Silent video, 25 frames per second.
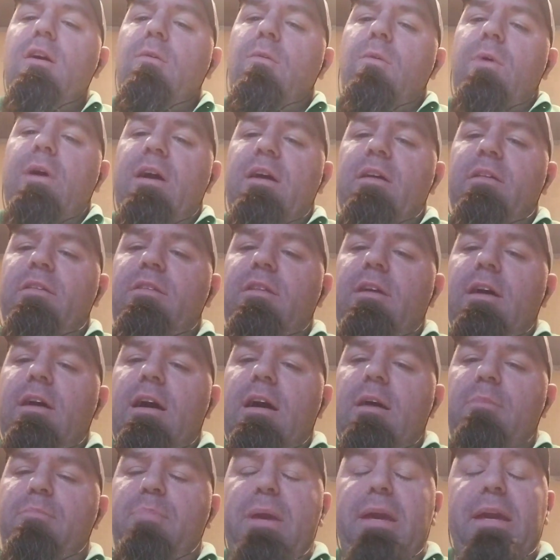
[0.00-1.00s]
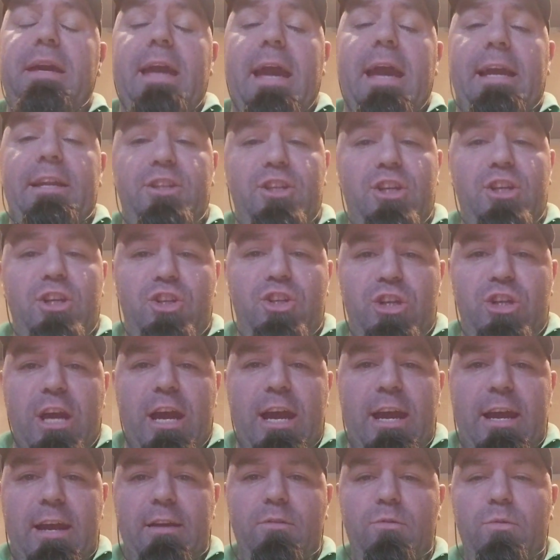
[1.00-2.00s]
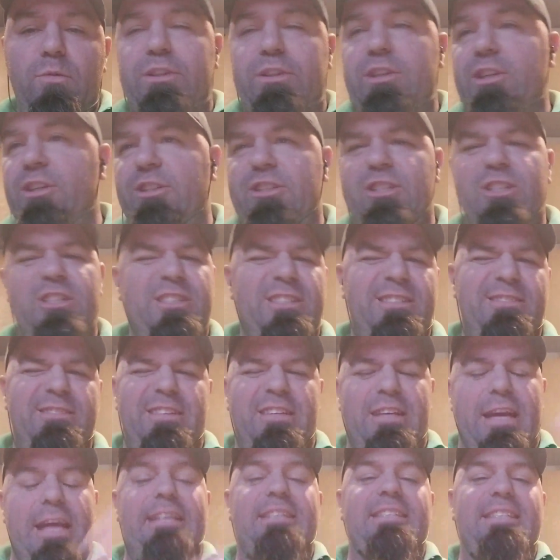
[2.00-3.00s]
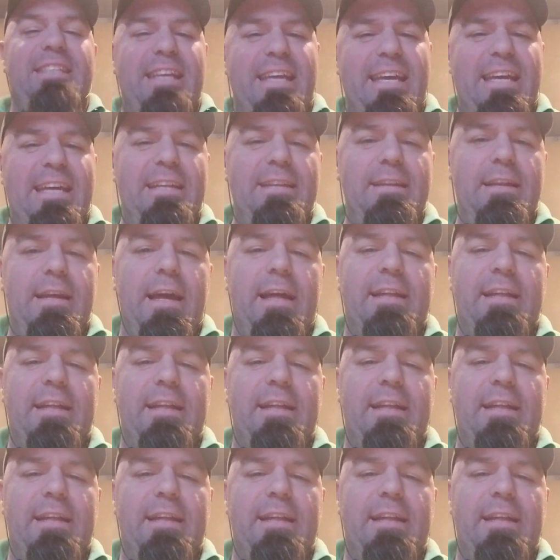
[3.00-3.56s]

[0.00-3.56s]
with PKGJ, which is neat.